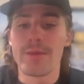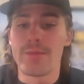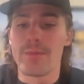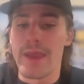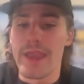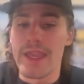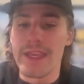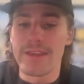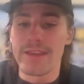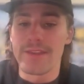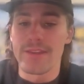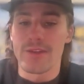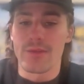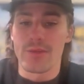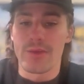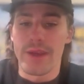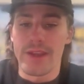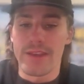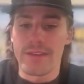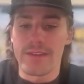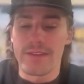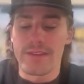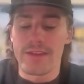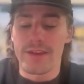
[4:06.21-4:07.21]
Make the
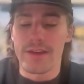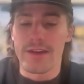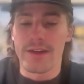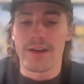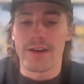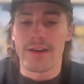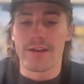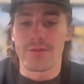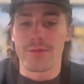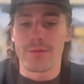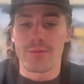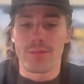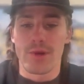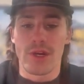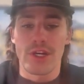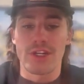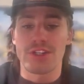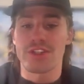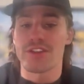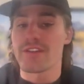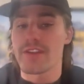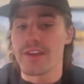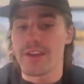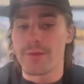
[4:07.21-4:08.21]
risk of
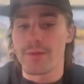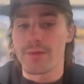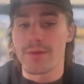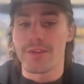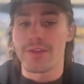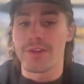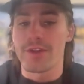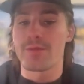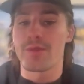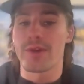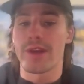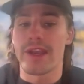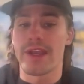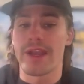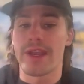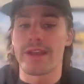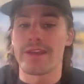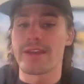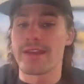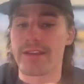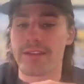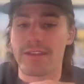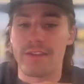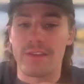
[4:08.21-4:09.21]
purchasing with your
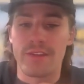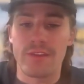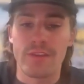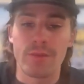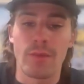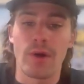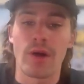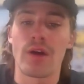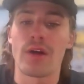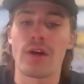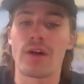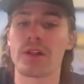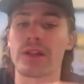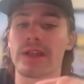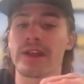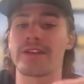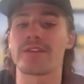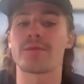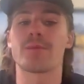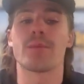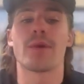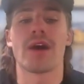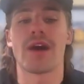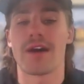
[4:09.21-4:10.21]
brand as small
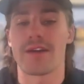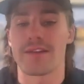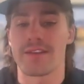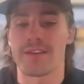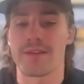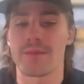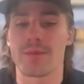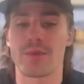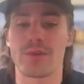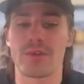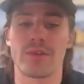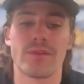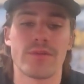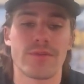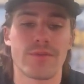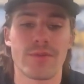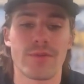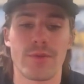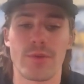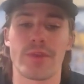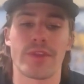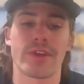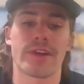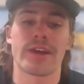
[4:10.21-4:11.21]
as possible
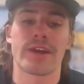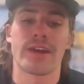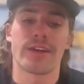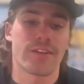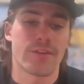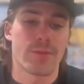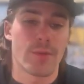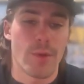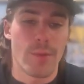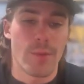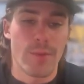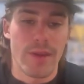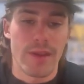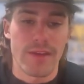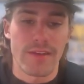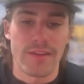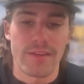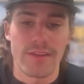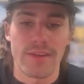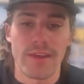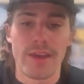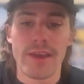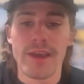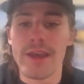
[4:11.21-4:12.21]
for the customer
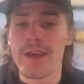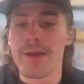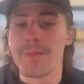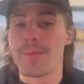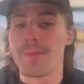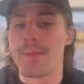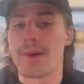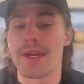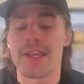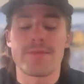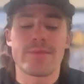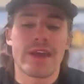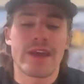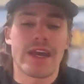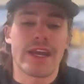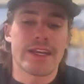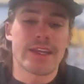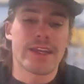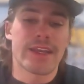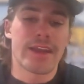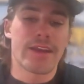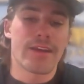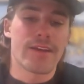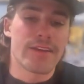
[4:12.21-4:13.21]
base. Money
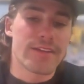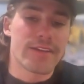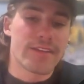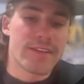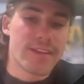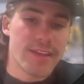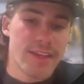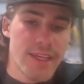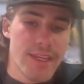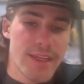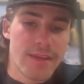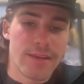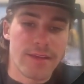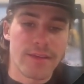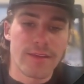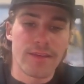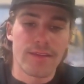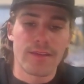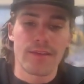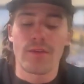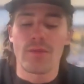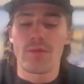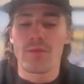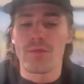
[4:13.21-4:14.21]
back
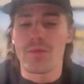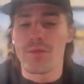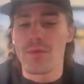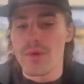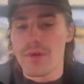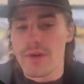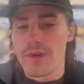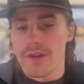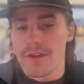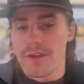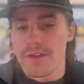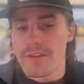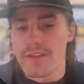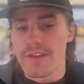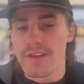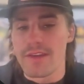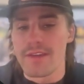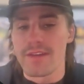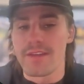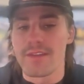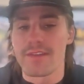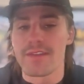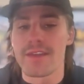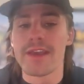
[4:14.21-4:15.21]
guarantees,
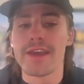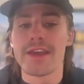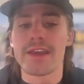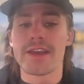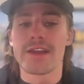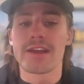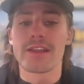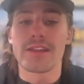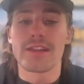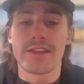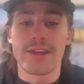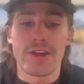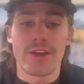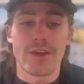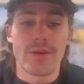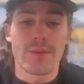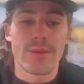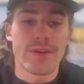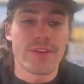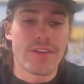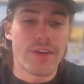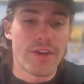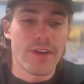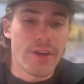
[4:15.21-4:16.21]
warranties, clear
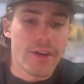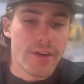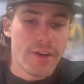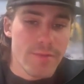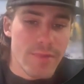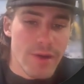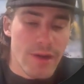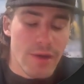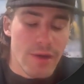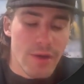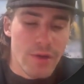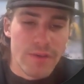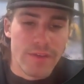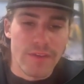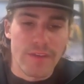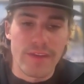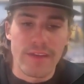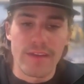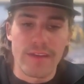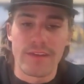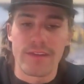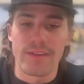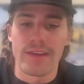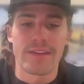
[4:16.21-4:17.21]
return
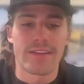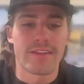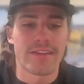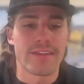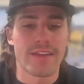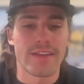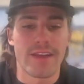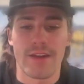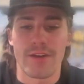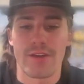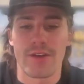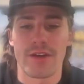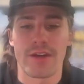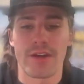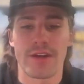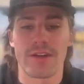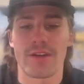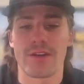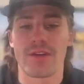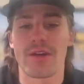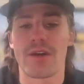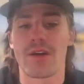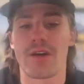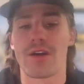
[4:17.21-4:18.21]
policies, etc.
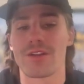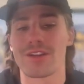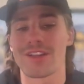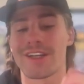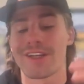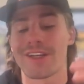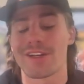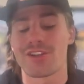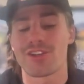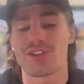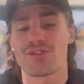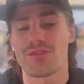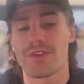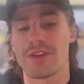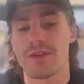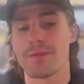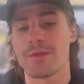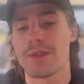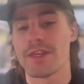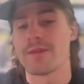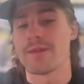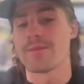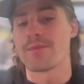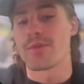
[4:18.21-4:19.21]
are all
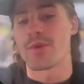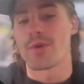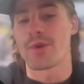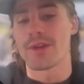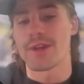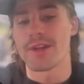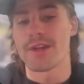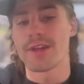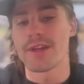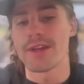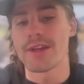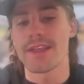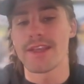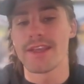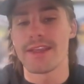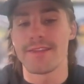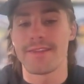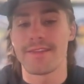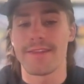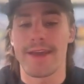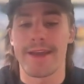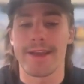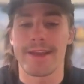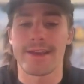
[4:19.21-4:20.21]
extremely important
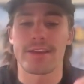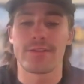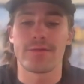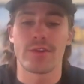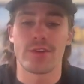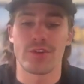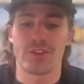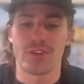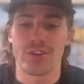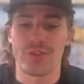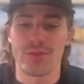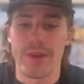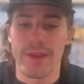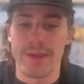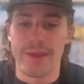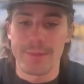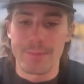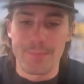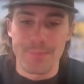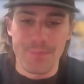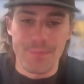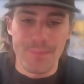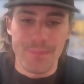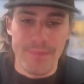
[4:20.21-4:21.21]
in that conversion rate.
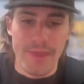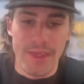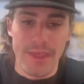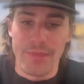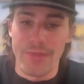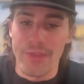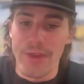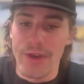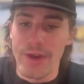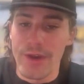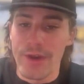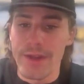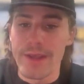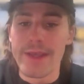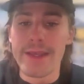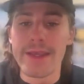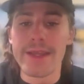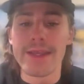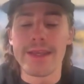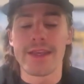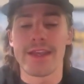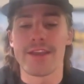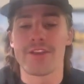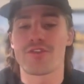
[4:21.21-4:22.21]
And third
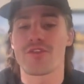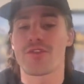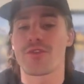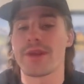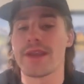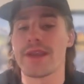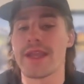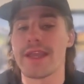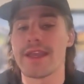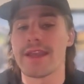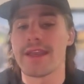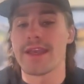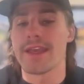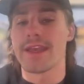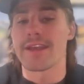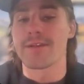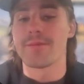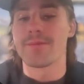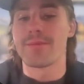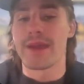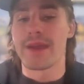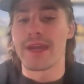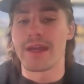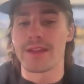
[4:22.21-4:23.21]
is create a
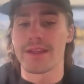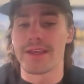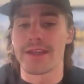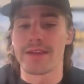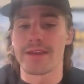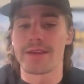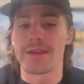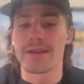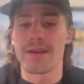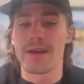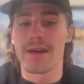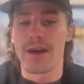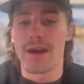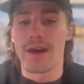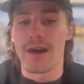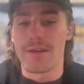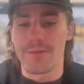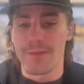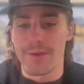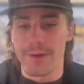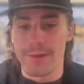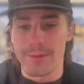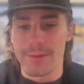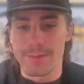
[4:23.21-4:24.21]
compelling
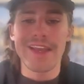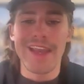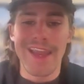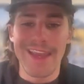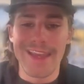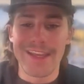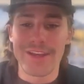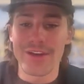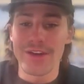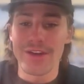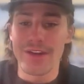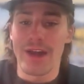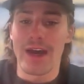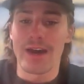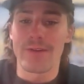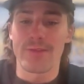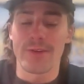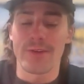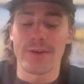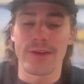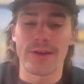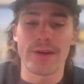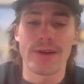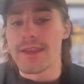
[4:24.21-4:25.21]
offer. A good
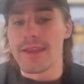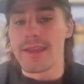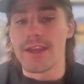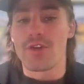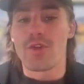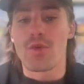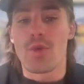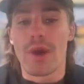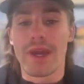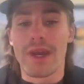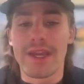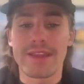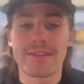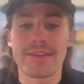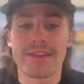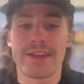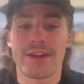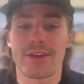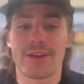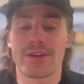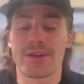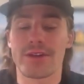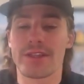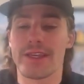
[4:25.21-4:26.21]
offer can quite
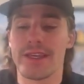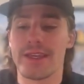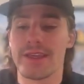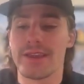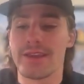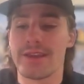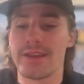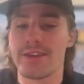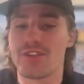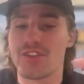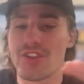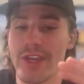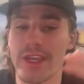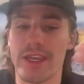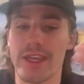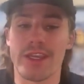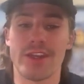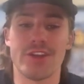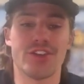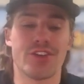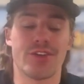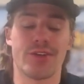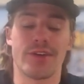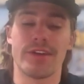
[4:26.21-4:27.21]
literally
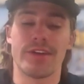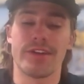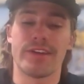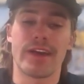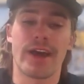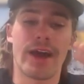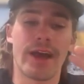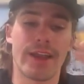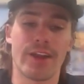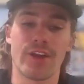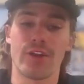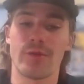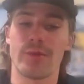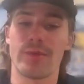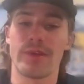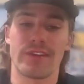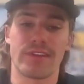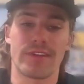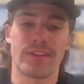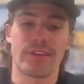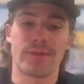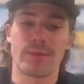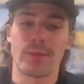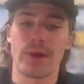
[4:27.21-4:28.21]
change your entire
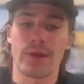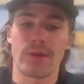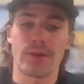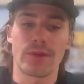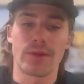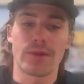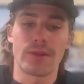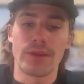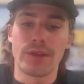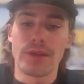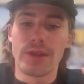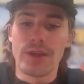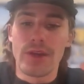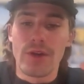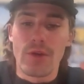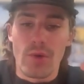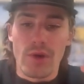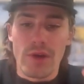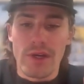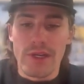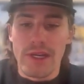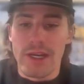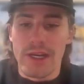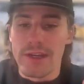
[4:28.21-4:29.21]
business model.
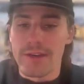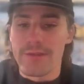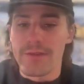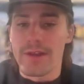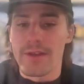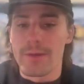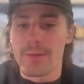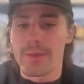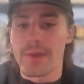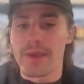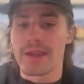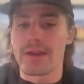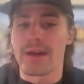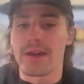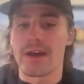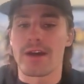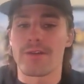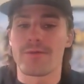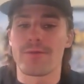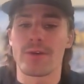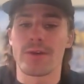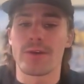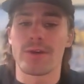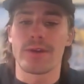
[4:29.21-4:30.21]
Work on developing an
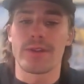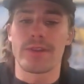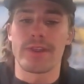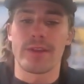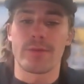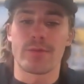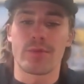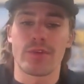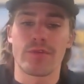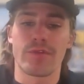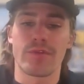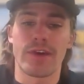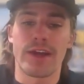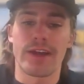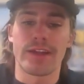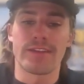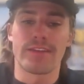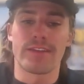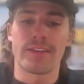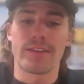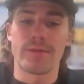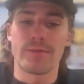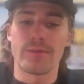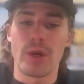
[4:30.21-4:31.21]
offer that
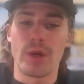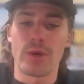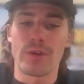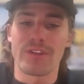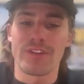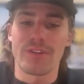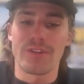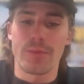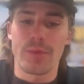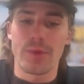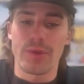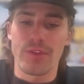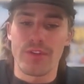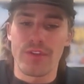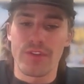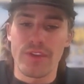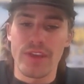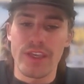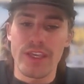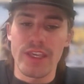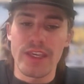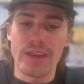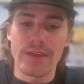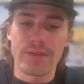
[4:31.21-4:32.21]
provides the most
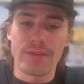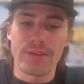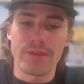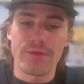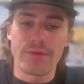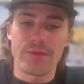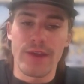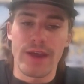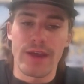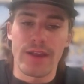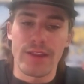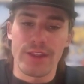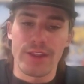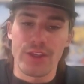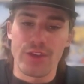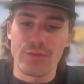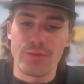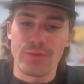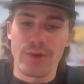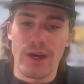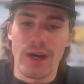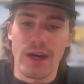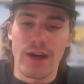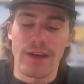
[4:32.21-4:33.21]
perceived value
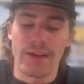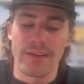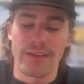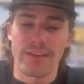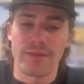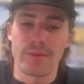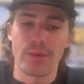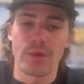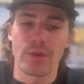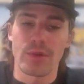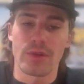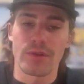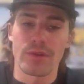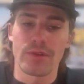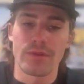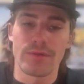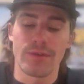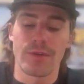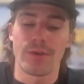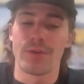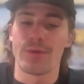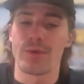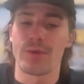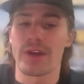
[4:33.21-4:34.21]
possible
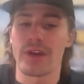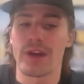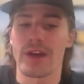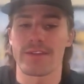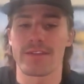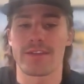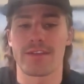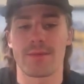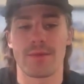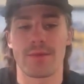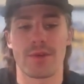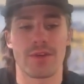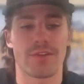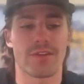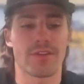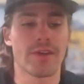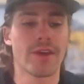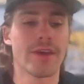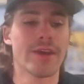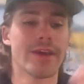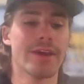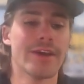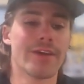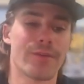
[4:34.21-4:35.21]
for new customers.
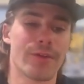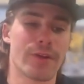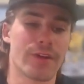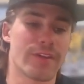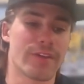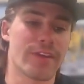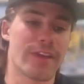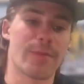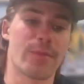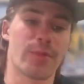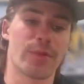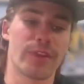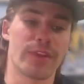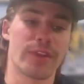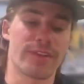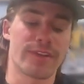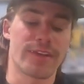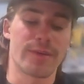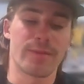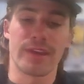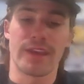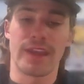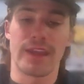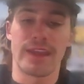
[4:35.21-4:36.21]
For example, this
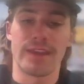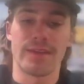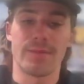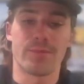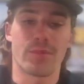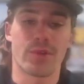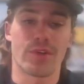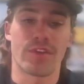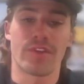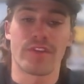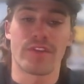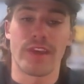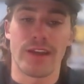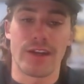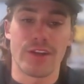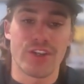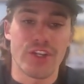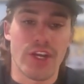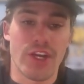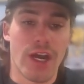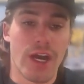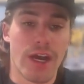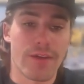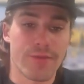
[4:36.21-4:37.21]
could be a
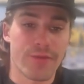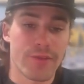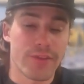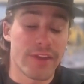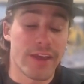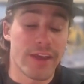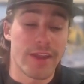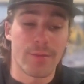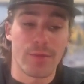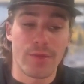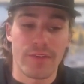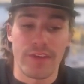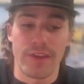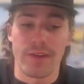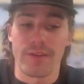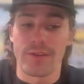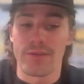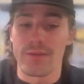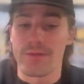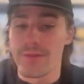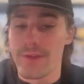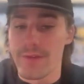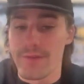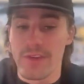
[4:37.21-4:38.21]
percentage off, 10%,
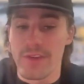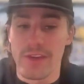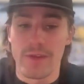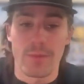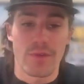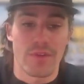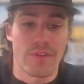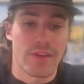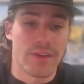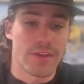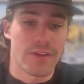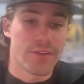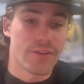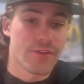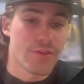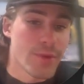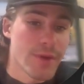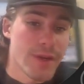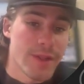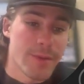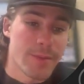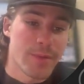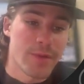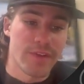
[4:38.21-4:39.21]
15%,
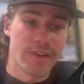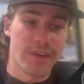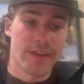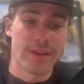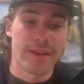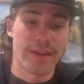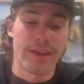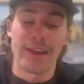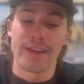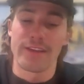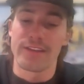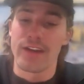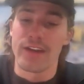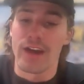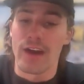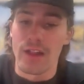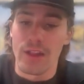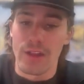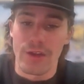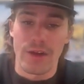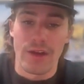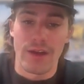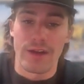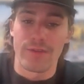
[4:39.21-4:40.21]
20%,
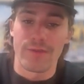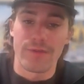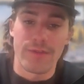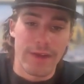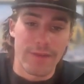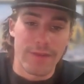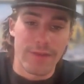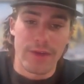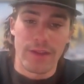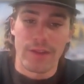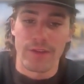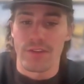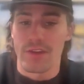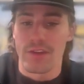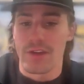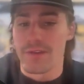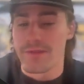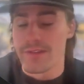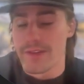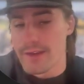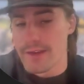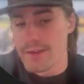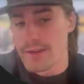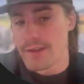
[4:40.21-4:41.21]
$1 off, $5
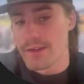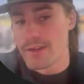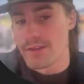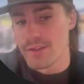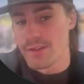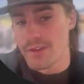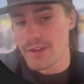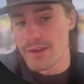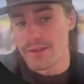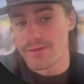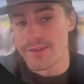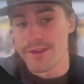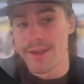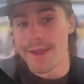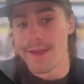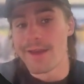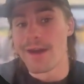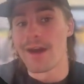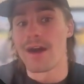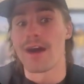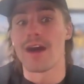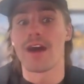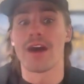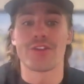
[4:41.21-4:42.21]
off, $10 off,
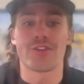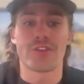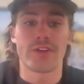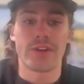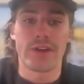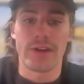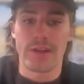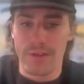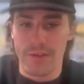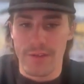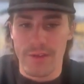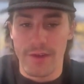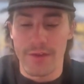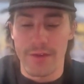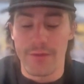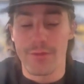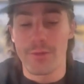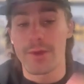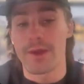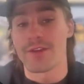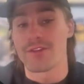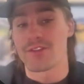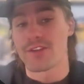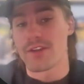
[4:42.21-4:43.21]
$100 off,
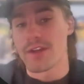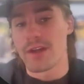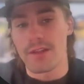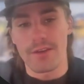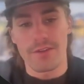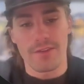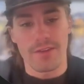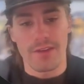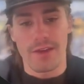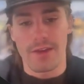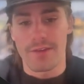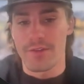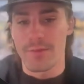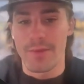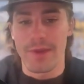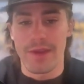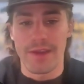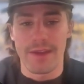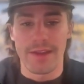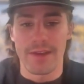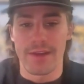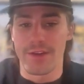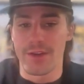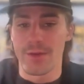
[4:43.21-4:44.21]
$300 off,
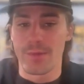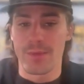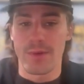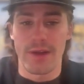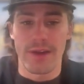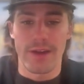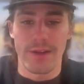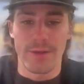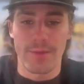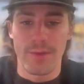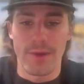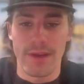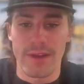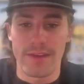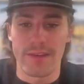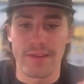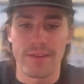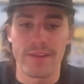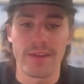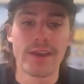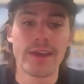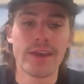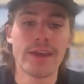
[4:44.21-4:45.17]
depending on your product price.